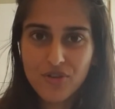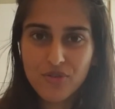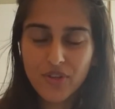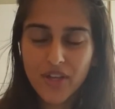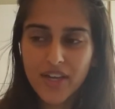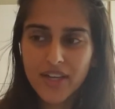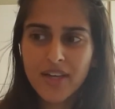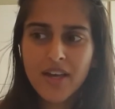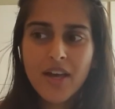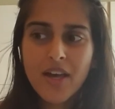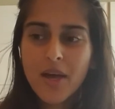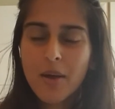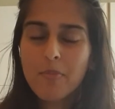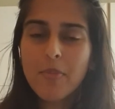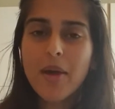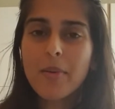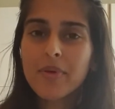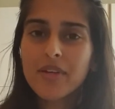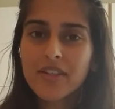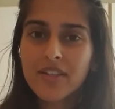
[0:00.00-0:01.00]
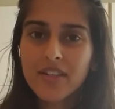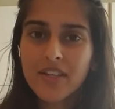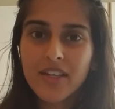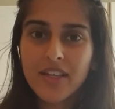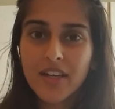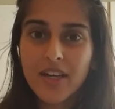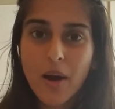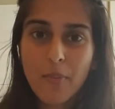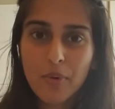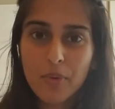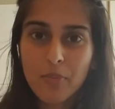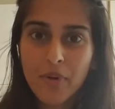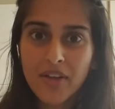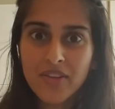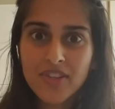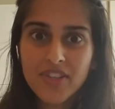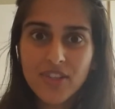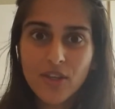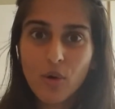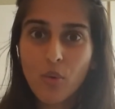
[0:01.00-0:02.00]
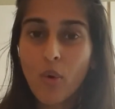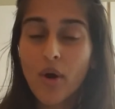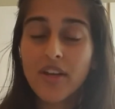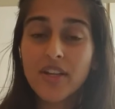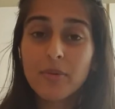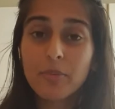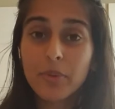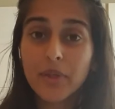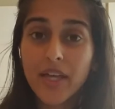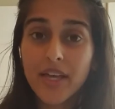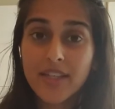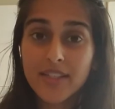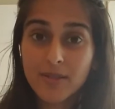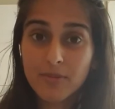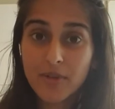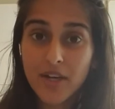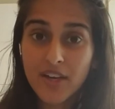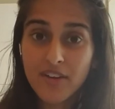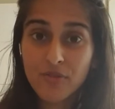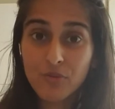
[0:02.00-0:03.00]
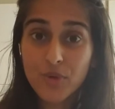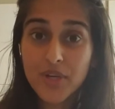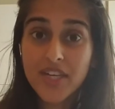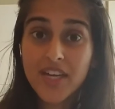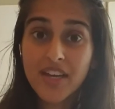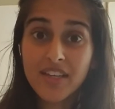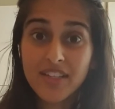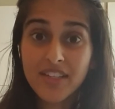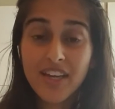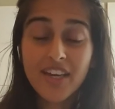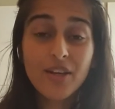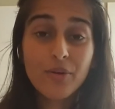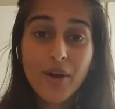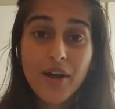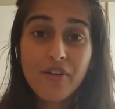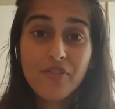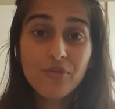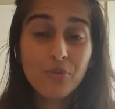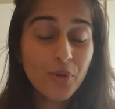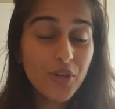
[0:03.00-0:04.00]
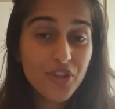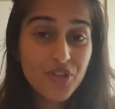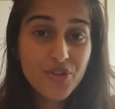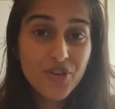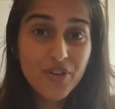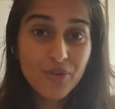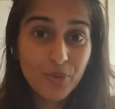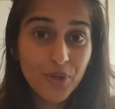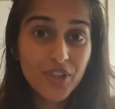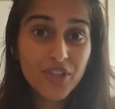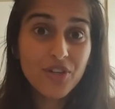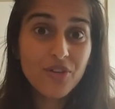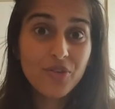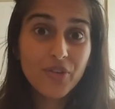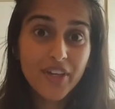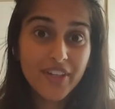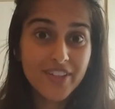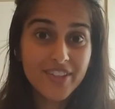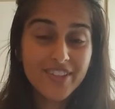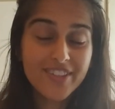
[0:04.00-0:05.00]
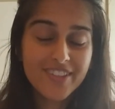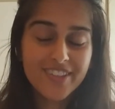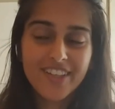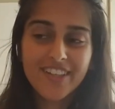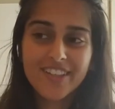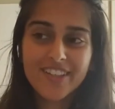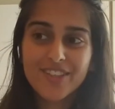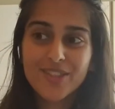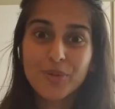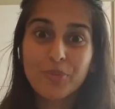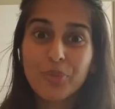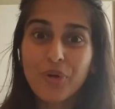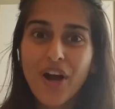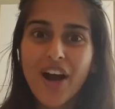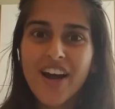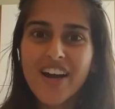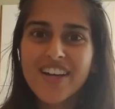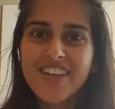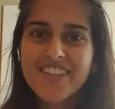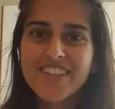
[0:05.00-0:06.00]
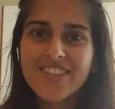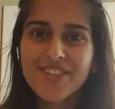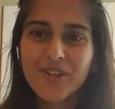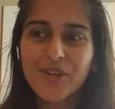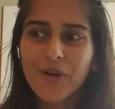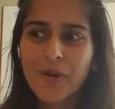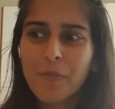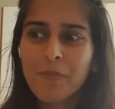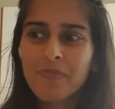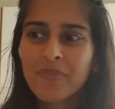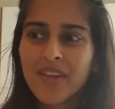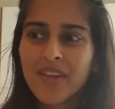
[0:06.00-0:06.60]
Like, maybe in a couple months, they'll want to plan some kind of weekend getaway with you, like a surprise, or,